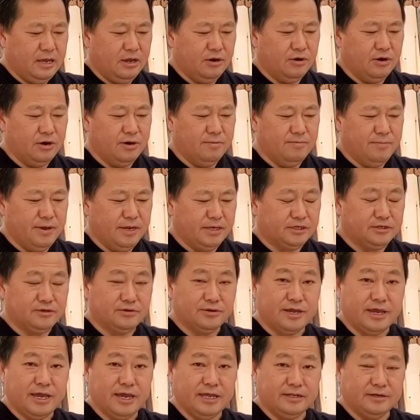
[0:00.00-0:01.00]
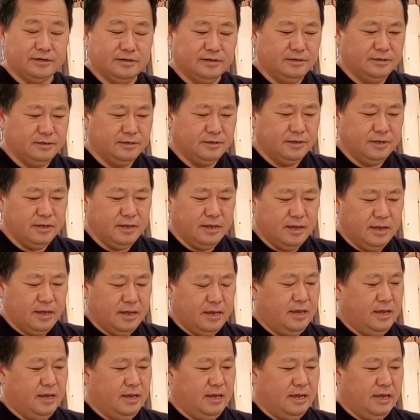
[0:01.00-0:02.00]
gonna mix together.
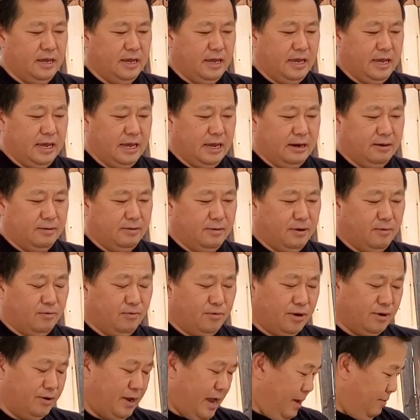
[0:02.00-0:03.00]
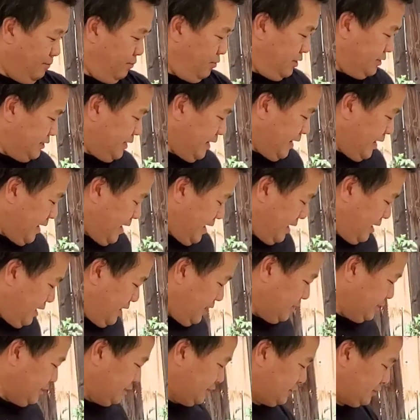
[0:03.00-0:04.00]
And then once I got all
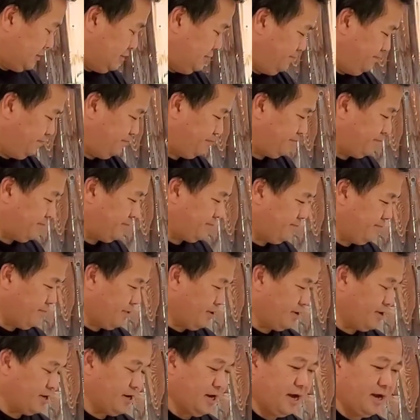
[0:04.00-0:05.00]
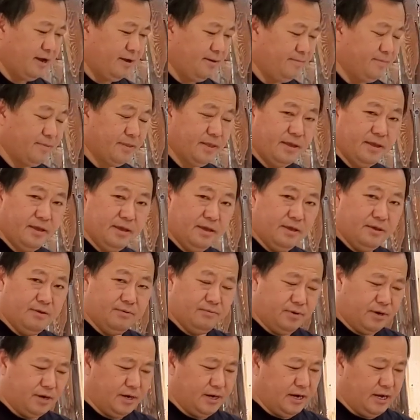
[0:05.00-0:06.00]
this bird done,
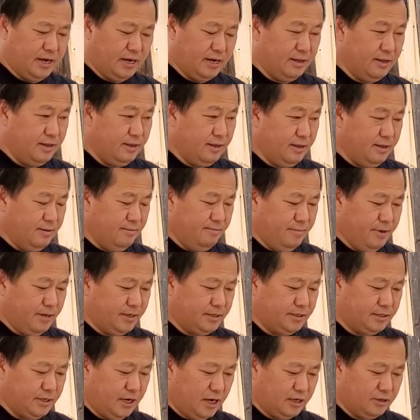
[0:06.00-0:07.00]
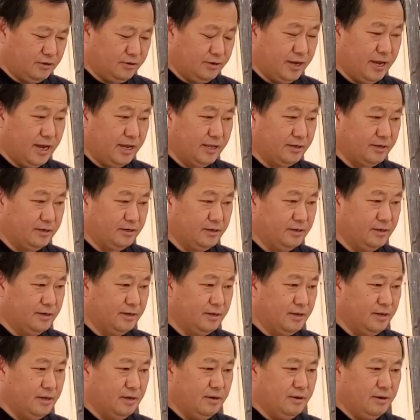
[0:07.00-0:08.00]
we're gonna mix it all together
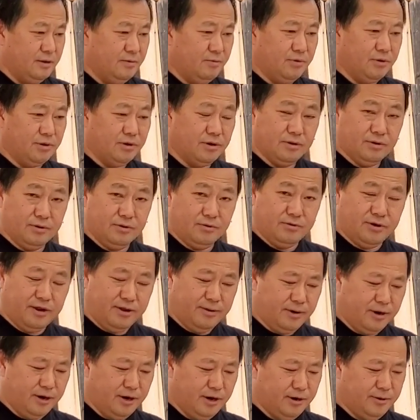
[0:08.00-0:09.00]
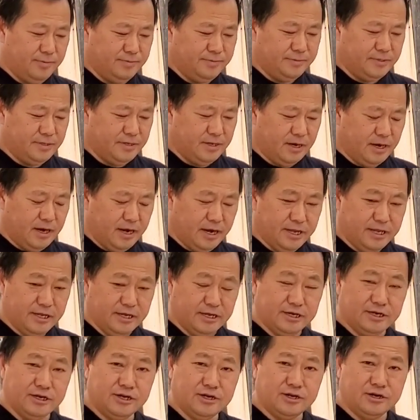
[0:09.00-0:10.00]
with green herbs,
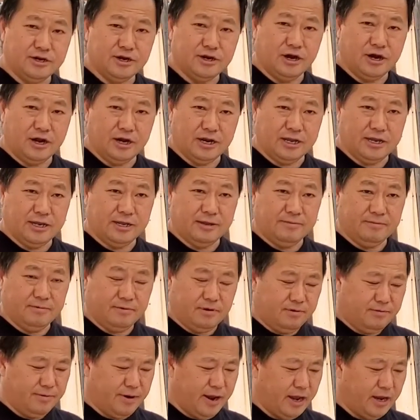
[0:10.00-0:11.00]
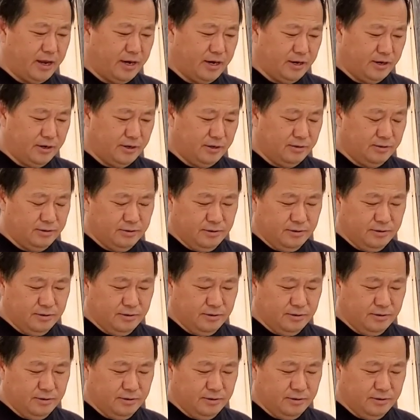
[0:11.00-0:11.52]
onion, garlic, oregano,